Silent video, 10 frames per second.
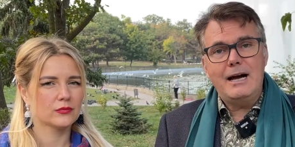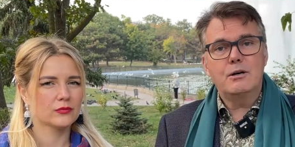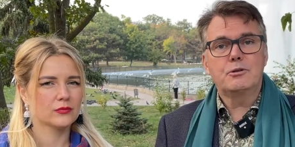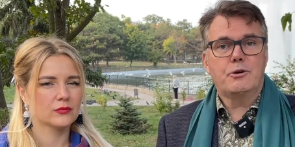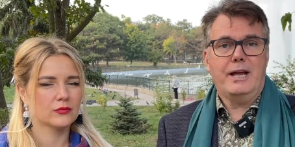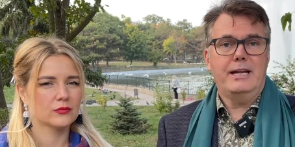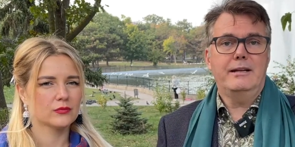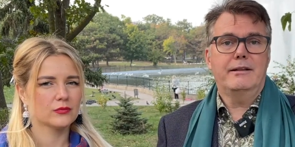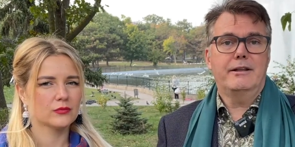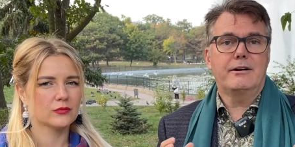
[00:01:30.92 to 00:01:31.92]
Speaker 1: downgrade
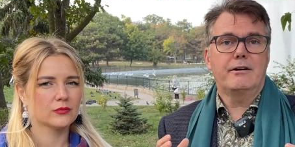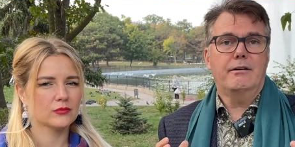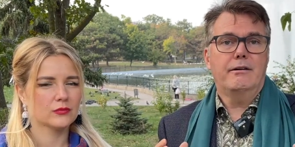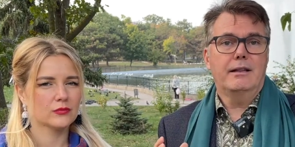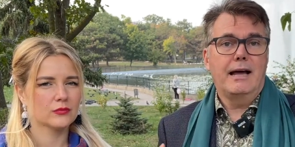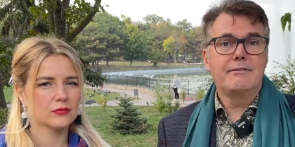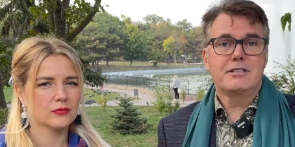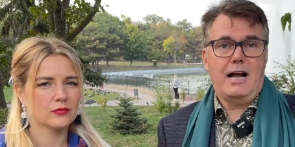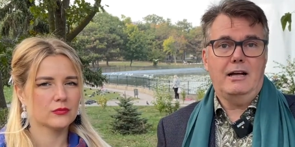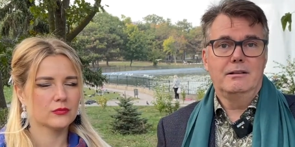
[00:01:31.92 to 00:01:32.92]
their
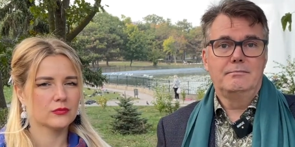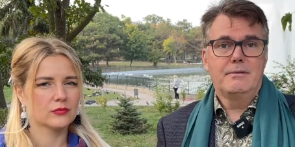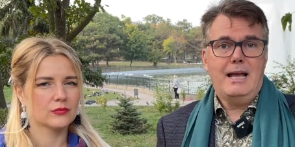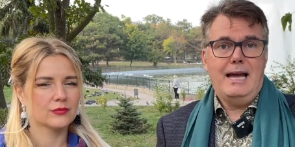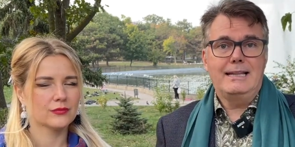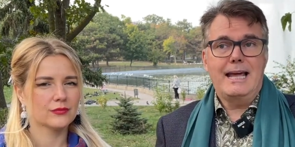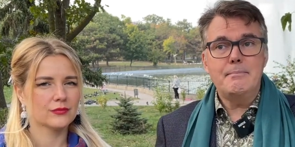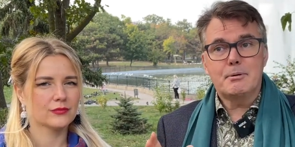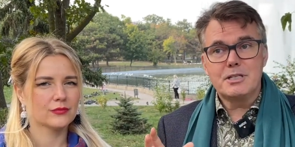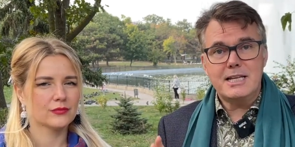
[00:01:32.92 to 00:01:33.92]
lifestyle, and they
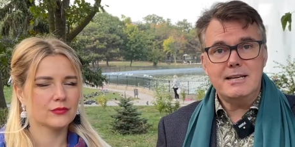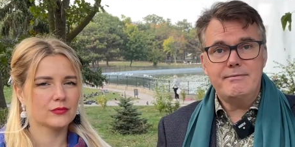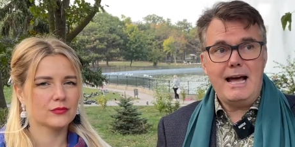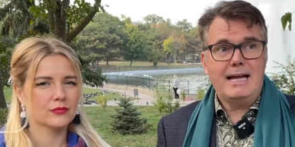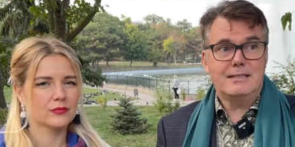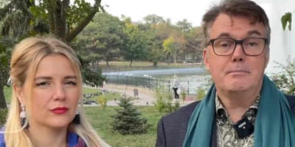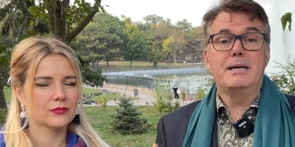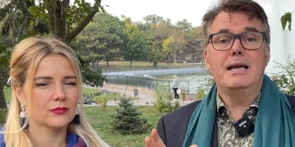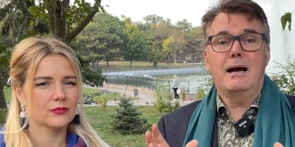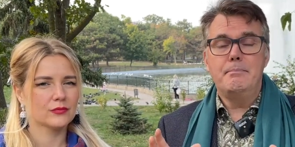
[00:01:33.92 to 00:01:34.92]
perceive that to
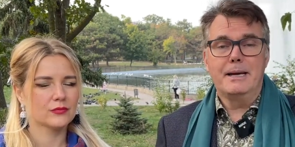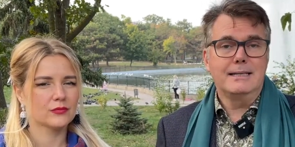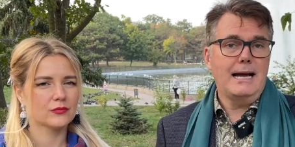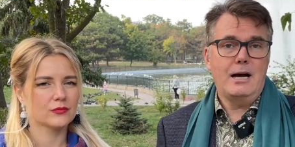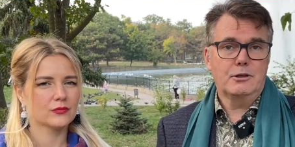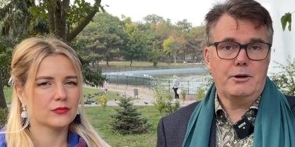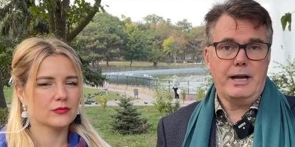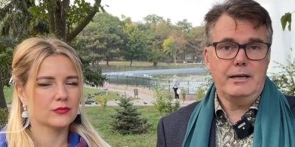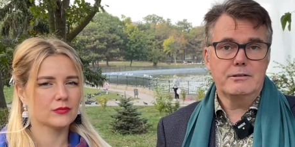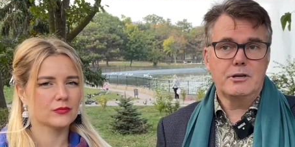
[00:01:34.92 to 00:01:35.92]
be a big
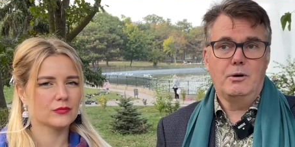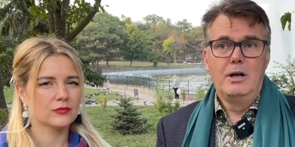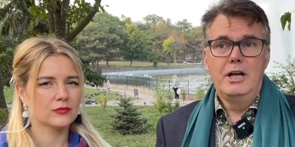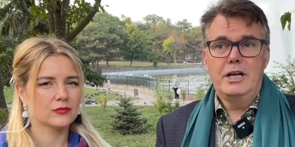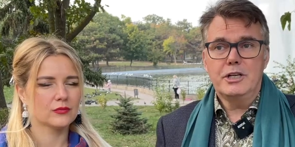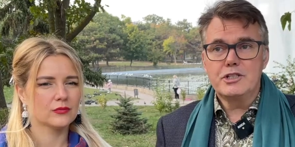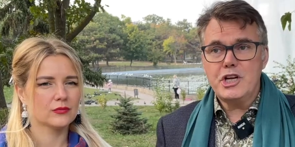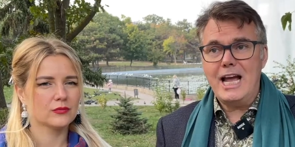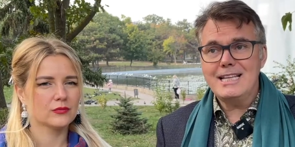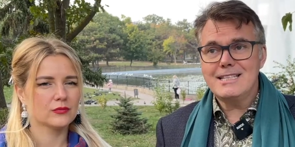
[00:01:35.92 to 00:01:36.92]
downgrade. So your
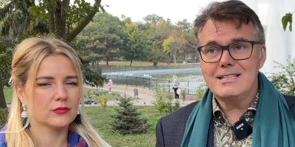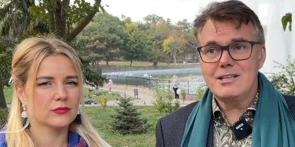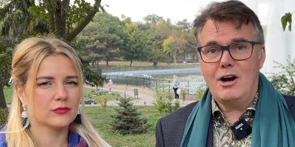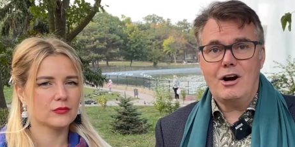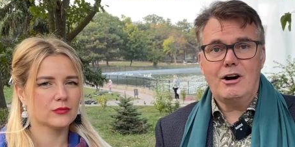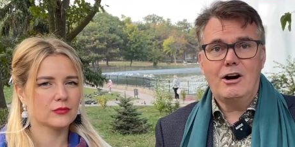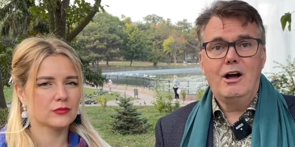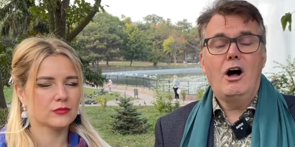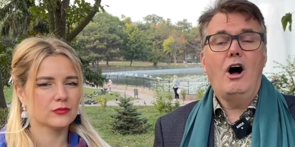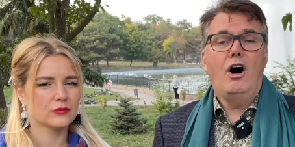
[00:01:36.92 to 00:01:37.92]
chances are
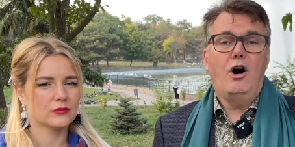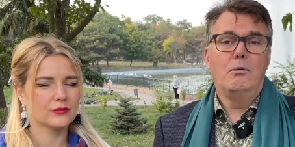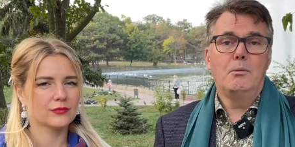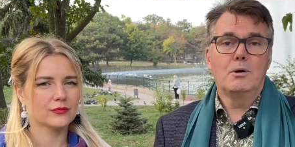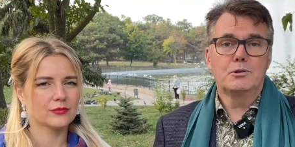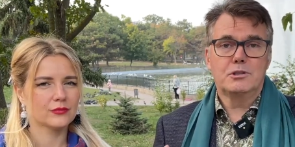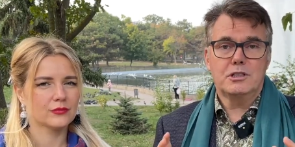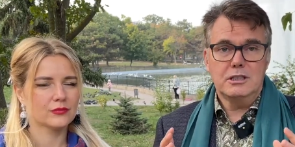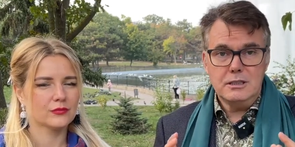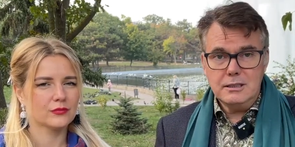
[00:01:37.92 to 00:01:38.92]
almost
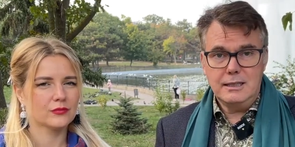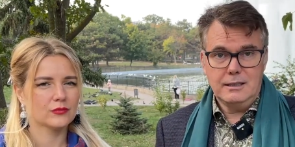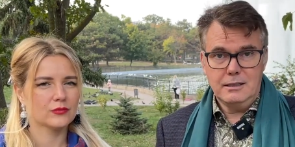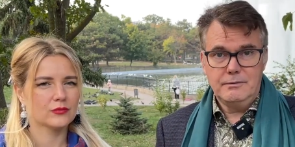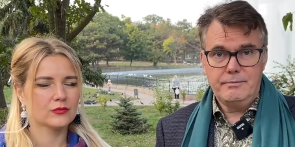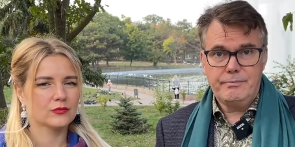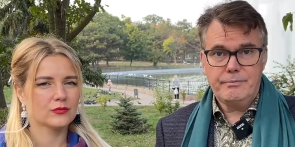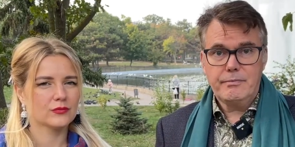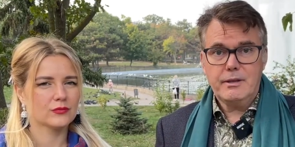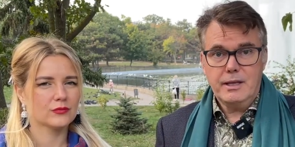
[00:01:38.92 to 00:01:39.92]
nil
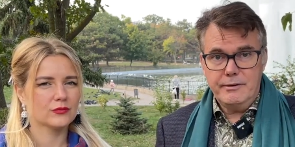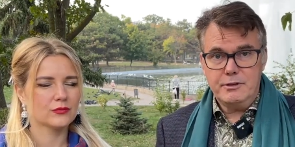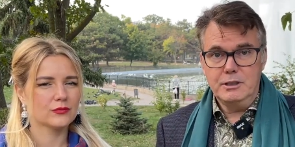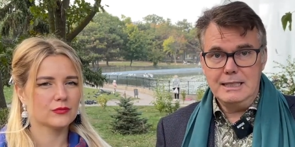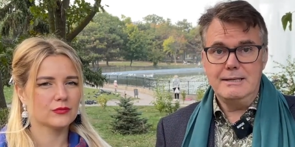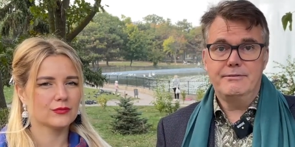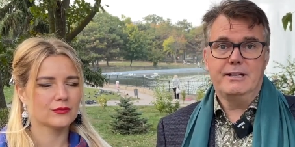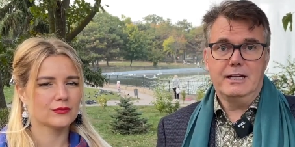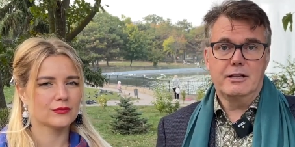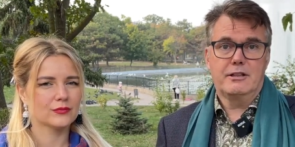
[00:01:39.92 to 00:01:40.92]
if you live
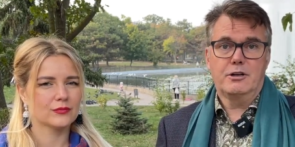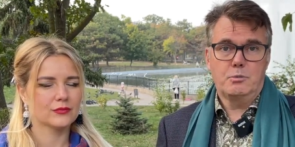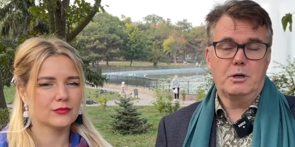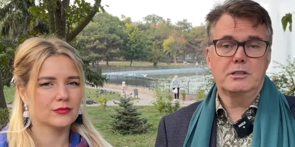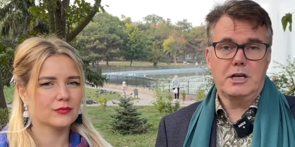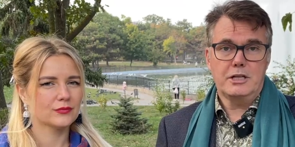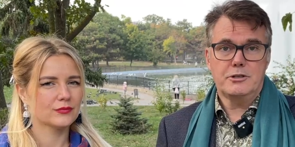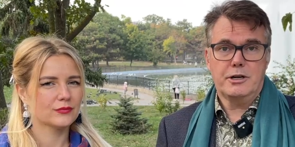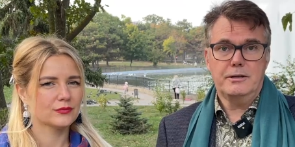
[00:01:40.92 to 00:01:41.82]
in a third world country.